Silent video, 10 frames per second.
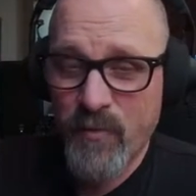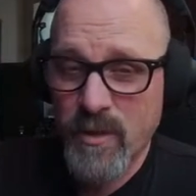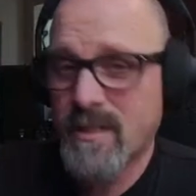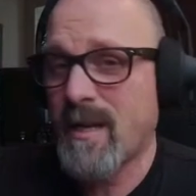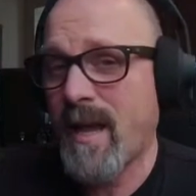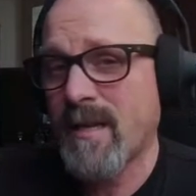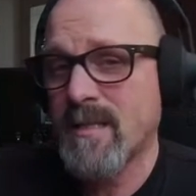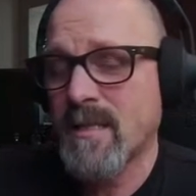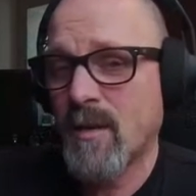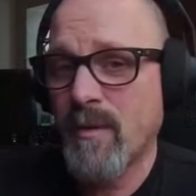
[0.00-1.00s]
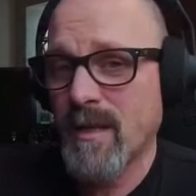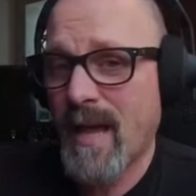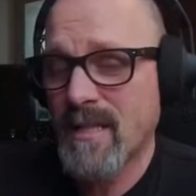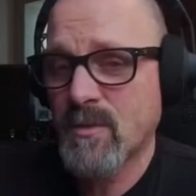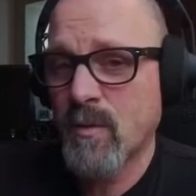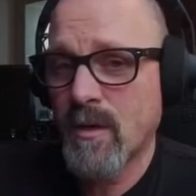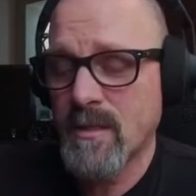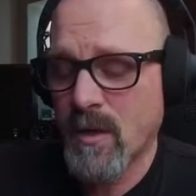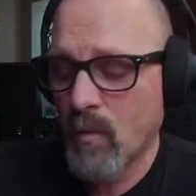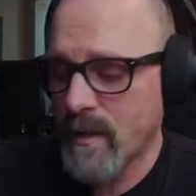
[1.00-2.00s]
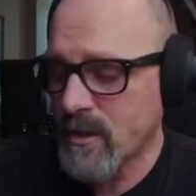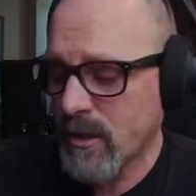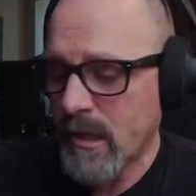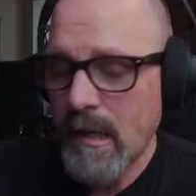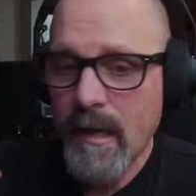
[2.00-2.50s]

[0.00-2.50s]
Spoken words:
for it today because it's going to be the last one until winter.